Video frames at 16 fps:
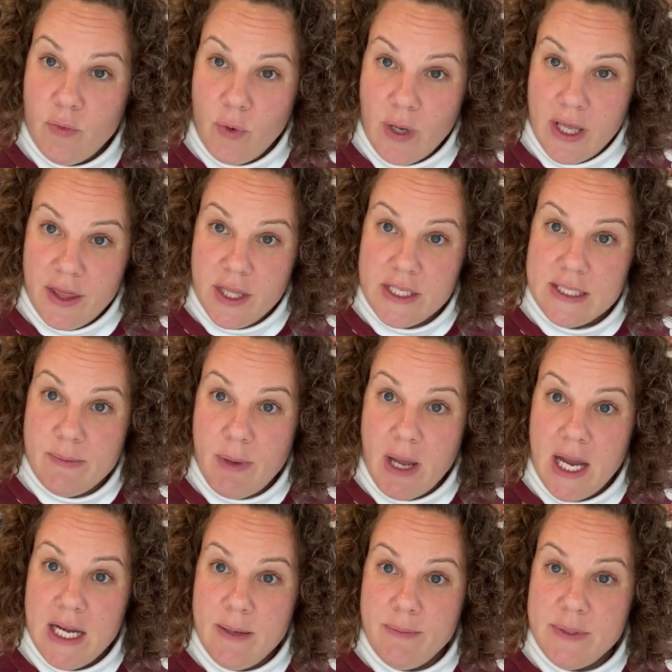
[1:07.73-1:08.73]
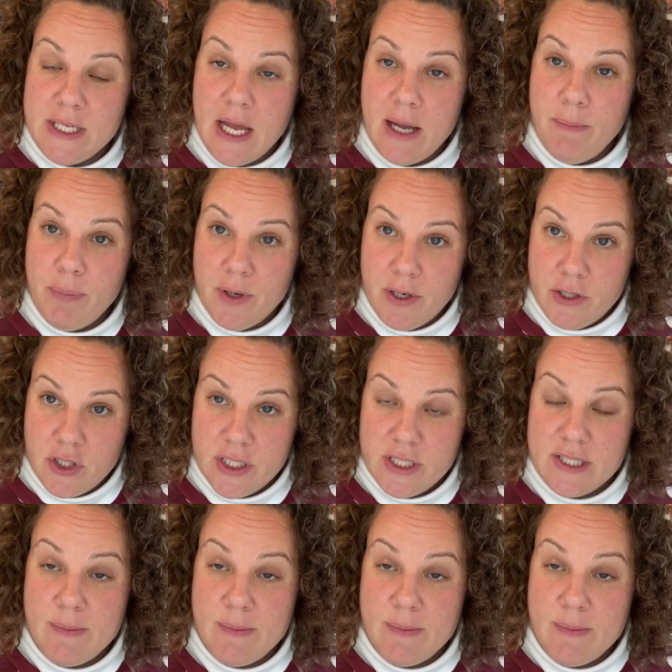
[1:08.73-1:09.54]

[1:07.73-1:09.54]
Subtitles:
with some items I purchased,